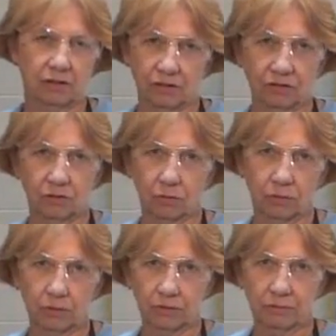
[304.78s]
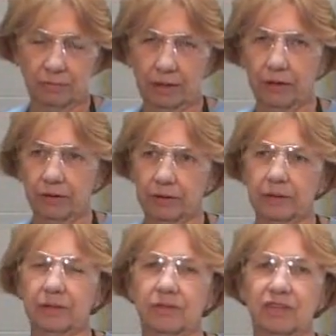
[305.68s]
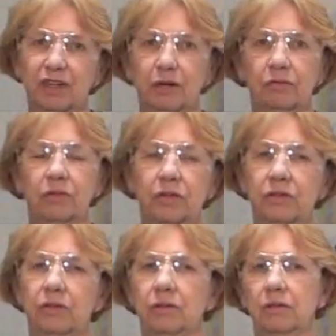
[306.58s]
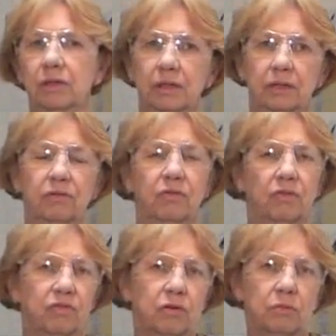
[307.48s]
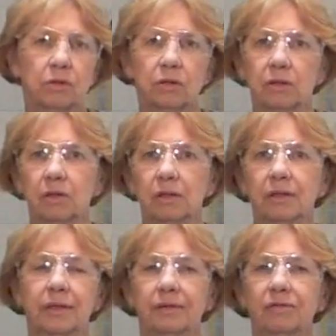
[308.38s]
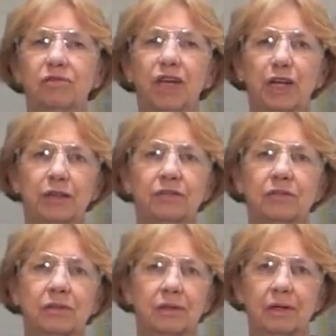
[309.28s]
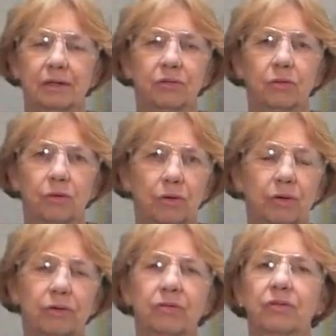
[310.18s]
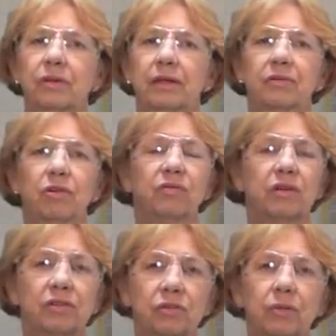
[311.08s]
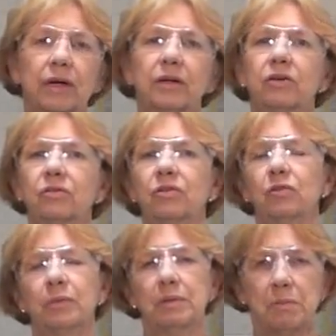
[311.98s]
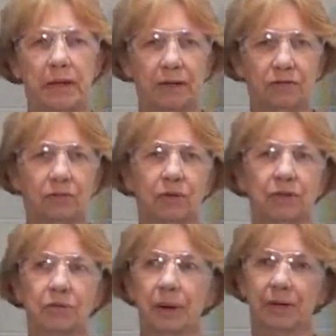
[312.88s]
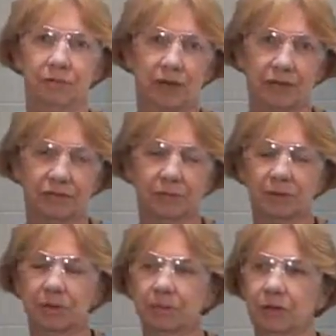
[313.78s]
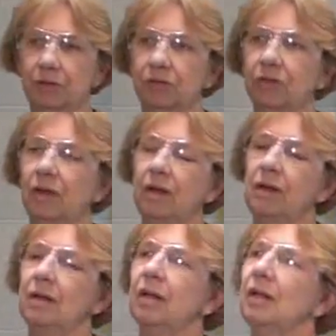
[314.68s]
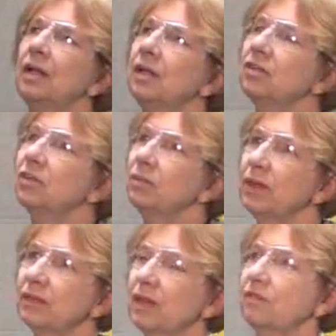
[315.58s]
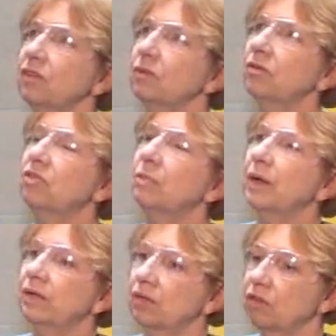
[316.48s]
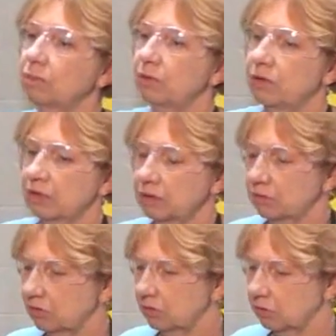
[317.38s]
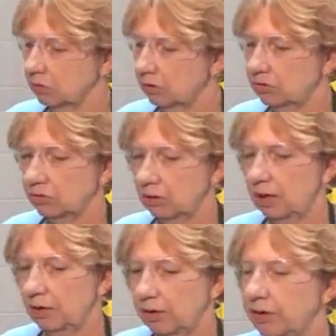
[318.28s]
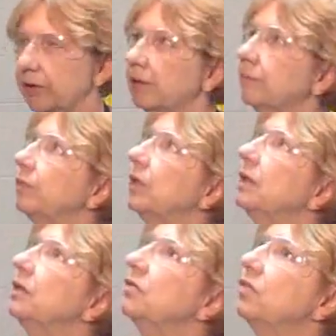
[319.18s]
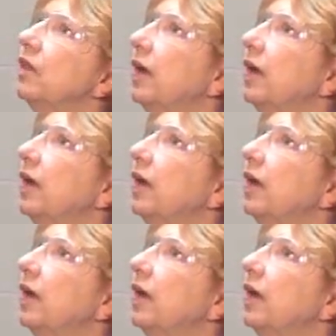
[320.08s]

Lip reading: in the storage area itself. You need to look in the fume hood and desk, drawers, refrigerators. You'd be amazed at where you might find some chemicals. Some things I've noticed about this particular storage area is